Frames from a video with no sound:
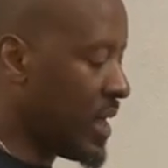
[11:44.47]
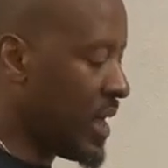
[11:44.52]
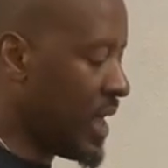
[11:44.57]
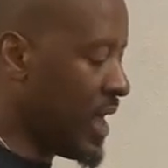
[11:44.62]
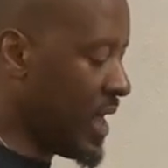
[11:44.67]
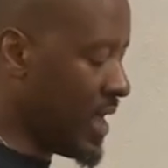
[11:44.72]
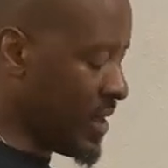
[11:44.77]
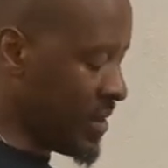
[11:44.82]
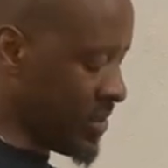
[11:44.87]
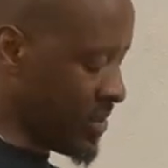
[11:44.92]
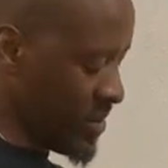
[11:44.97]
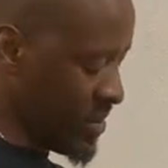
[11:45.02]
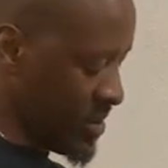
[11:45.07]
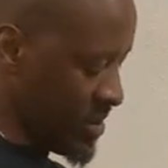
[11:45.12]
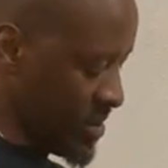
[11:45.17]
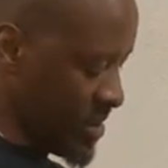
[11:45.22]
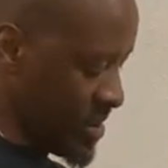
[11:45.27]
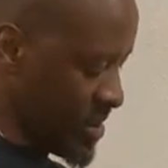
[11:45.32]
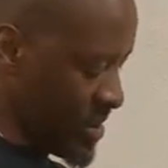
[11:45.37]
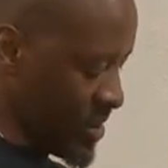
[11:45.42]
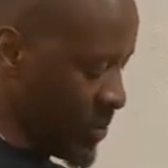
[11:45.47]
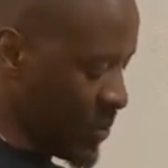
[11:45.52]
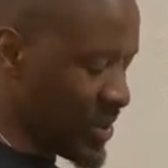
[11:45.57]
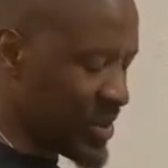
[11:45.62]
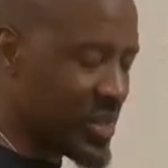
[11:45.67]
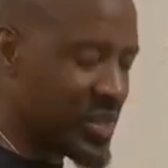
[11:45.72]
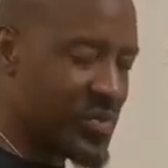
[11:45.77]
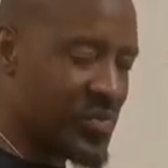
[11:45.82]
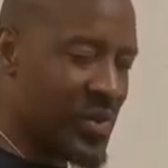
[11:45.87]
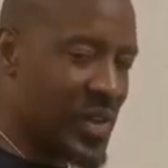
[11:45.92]
And with
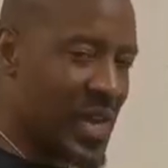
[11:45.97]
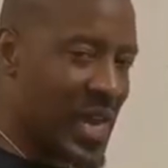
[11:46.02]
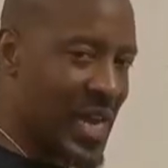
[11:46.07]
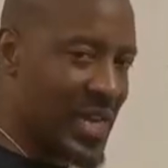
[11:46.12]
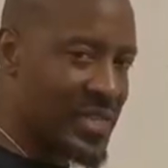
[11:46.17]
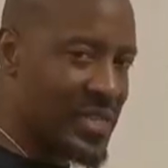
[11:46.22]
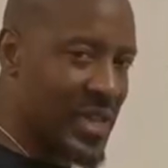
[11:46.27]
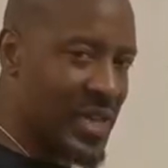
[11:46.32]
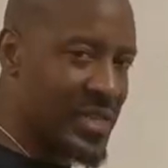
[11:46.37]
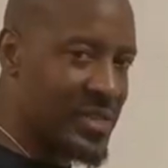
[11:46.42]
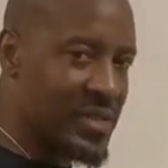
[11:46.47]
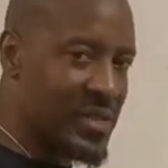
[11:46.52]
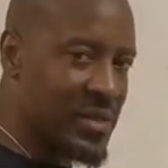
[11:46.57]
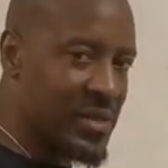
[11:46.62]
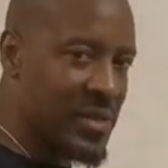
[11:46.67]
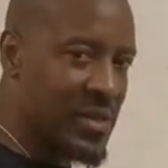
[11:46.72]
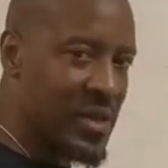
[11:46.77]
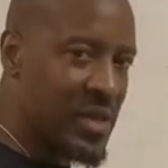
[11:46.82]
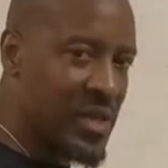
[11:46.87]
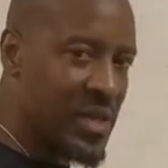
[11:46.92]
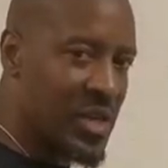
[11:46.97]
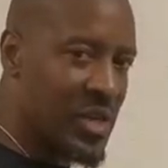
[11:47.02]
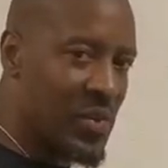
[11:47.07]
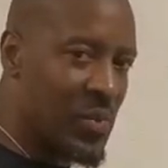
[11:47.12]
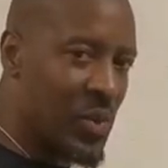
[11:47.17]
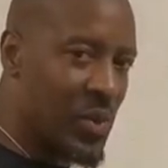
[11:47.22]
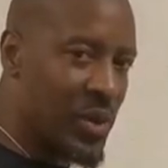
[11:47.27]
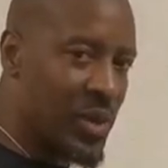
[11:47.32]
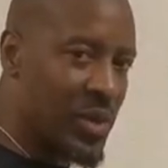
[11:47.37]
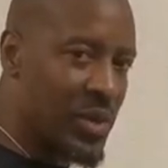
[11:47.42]
this relaxation, you
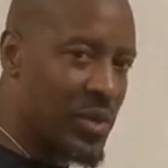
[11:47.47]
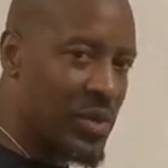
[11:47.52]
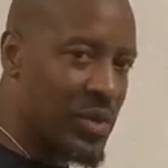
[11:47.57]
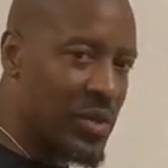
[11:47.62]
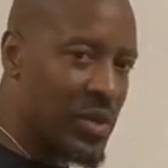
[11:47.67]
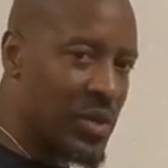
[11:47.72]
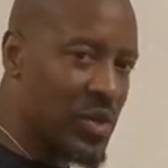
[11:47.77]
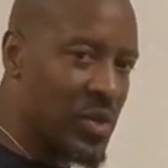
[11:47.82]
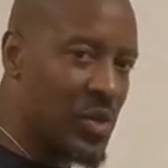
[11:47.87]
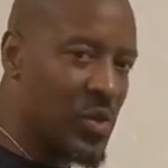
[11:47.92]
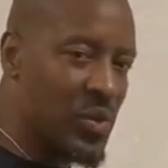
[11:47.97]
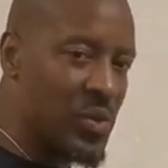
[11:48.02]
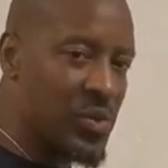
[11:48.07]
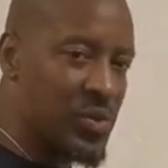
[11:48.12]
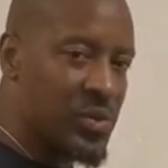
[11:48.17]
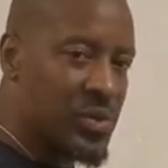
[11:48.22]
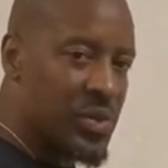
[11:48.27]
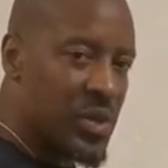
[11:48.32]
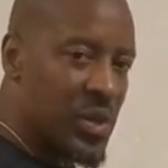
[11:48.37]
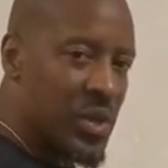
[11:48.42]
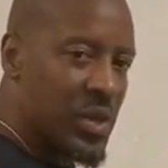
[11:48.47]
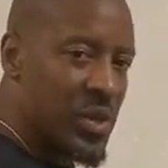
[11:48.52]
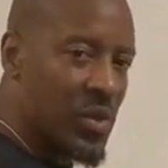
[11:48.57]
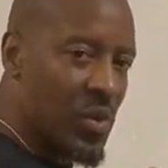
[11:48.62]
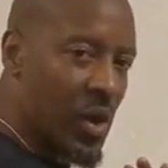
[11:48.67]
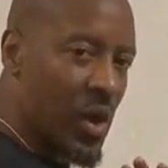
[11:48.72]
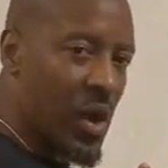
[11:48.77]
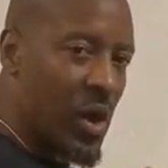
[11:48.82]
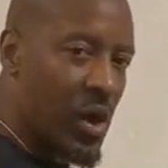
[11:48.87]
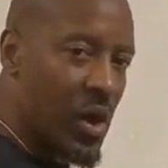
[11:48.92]
want to use
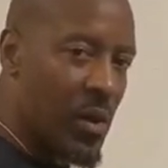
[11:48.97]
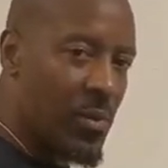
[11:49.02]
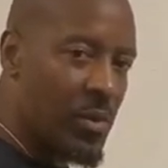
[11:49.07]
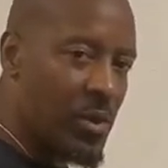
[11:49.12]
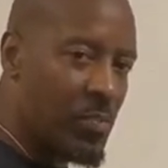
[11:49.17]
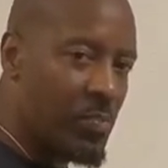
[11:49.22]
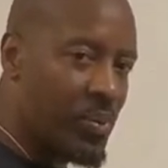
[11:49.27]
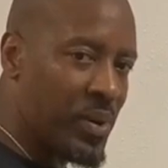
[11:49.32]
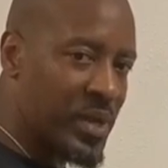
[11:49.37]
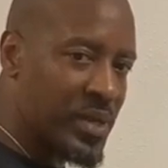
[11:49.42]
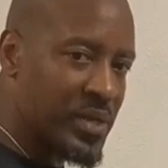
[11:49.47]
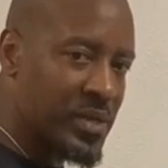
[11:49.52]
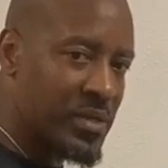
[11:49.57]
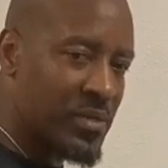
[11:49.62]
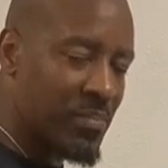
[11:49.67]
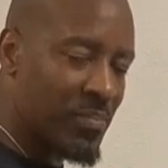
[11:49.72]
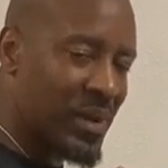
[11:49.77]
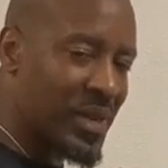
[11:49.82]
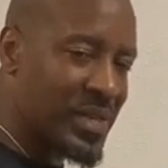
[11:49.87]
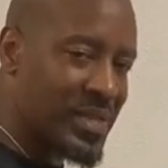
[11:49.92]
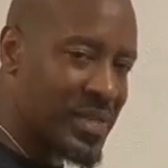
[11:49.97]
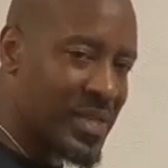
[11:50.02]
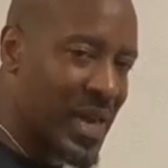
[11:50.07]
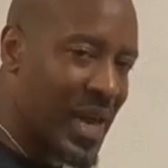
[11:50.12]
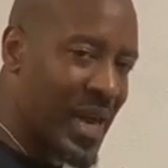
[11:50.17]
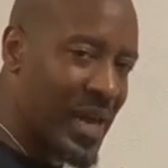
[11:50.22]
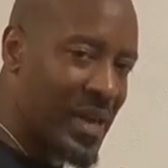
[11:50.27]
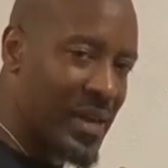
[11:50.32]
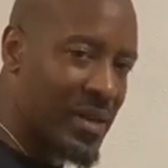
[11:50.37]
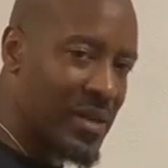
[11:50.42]
your arm to push, but
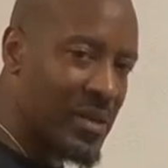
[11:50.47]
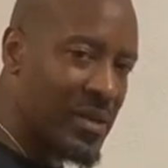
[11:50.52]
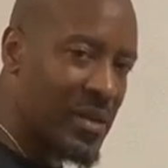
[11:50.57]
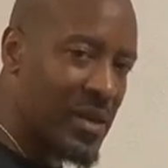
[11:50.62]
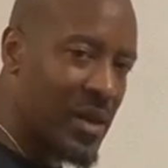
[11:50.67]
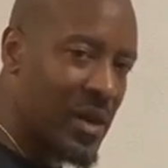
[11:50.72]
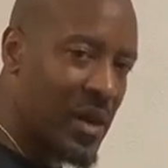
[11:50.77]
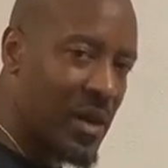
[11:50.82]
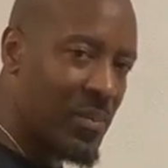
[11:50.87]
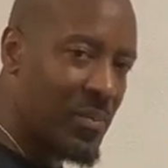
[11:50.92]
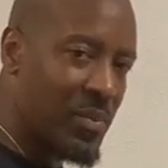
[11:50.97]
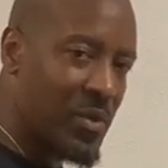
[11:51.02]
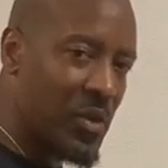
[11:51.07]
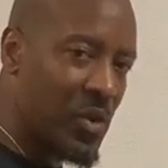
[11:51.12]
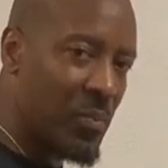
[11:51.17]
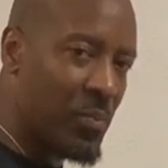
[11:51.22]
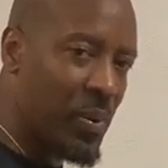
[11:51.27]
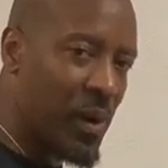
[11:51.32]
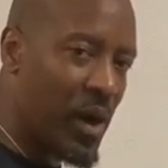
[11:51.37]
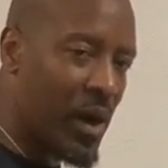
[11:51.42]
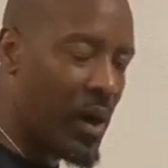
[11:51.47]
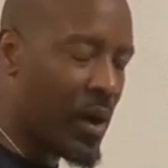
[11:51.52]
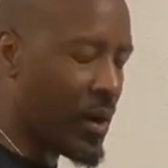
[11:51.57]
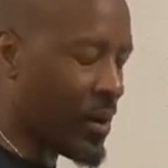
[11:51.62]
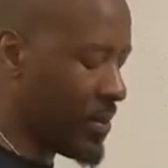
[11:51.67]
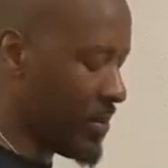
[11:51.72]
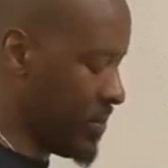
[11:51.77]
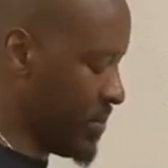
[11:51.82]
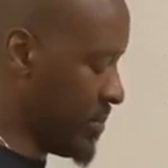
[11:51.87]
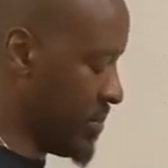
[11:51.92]
tighten up your
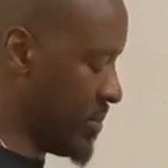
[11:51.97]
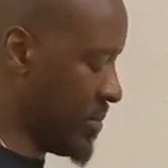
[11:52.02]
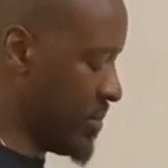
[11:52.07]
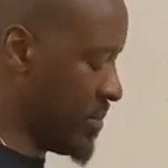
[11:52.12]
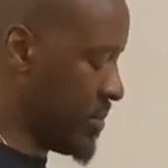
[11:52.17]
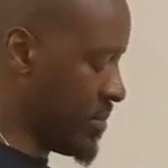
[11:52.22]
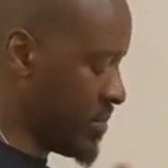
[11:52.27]
palm